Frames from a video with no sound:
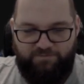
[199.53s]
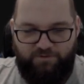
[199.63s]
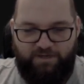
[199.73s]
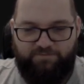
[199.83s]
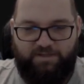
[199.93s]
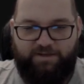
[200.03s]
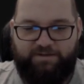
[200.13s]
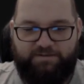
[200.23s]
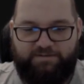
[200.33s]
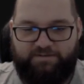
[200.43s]
have
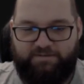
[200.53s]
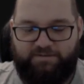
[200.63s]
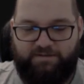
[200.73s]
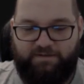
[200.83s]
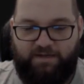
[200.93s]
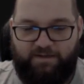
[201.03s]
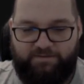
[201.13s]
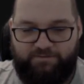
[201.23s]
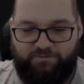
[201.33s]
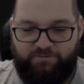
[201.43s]
like a card
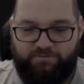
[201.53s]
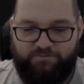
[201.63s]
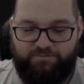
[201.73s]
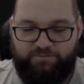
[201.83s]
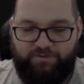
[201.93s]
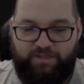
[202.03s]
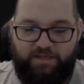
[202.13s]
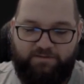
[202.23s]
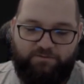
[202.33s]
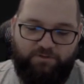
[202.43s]
in your
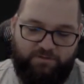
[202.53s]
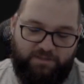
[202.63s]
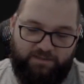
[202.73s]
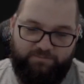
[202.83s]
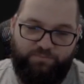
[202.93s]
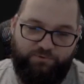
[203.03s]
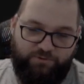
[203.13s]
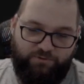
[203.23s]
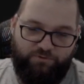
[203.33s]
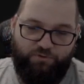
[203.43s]
hand, you can like put
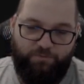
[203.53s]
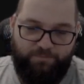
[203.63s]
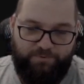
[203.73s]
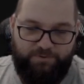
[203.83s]
it on top,